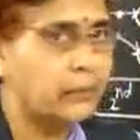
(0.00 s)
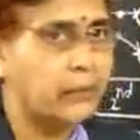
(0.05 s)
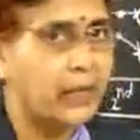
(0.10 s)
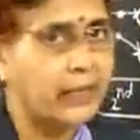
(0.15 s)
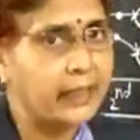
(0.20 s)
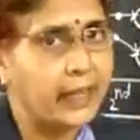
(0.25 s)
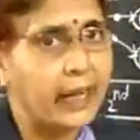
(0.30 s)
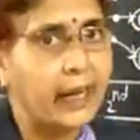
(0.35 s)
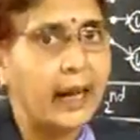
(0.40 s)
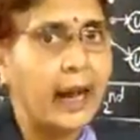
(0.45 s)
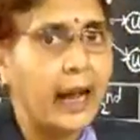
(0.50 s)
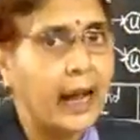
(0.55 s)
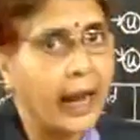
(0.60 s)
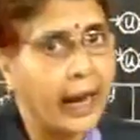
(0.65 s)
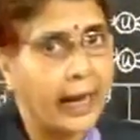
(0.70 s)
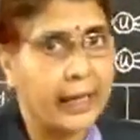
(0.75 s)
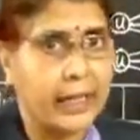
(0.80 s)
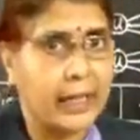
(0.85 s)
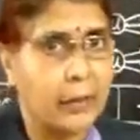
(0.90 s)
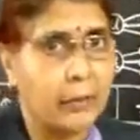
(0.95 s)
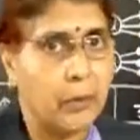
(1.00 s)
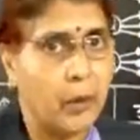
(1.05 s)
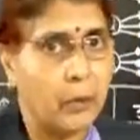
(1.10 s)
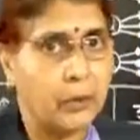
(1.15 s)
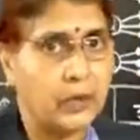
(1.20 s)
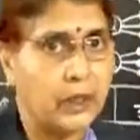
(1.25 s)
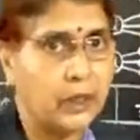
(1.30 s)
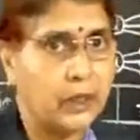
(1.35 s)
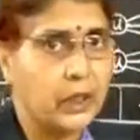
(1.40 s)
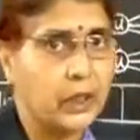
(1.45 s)
but an atom bomb.
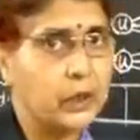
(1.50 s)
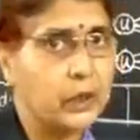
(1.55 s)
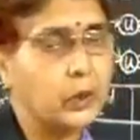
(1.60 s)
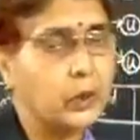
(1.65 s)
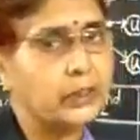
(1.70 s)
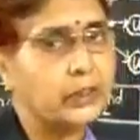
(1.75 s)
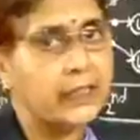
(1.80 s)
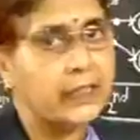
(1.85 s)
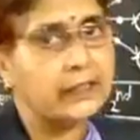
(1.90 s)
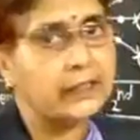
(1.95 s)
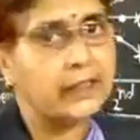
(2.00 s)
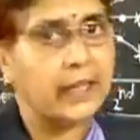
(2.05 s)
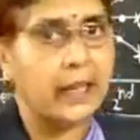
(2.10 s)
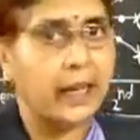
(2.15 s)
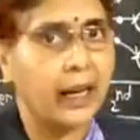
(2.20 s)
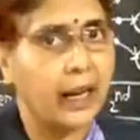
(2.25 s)
So the use is